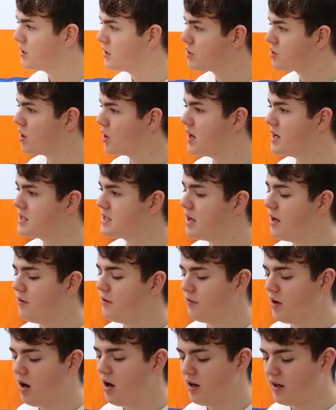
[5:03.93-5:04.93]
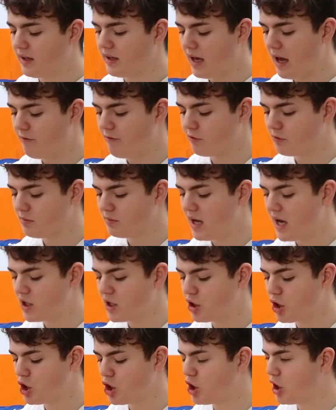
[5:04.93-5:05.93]
the other tries for Ireland came from
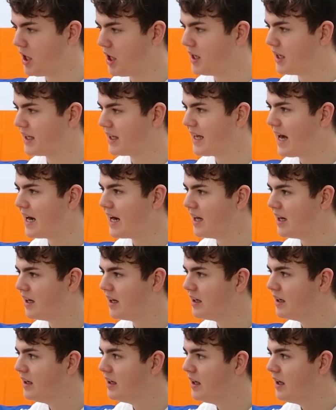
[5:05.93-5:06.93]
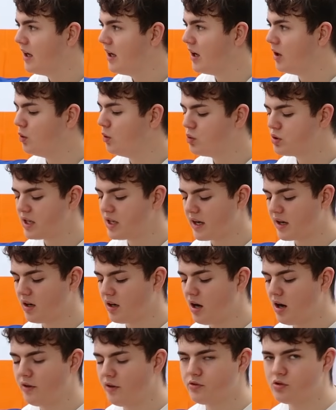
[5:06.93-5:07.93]
Nash, Sheehan and Kelleher, all second
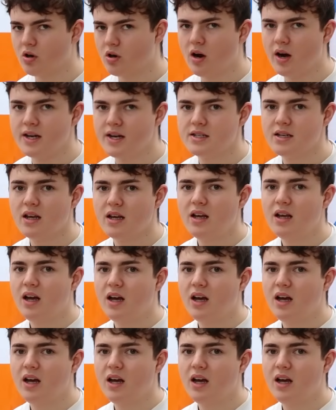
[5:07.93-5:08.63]
half tries.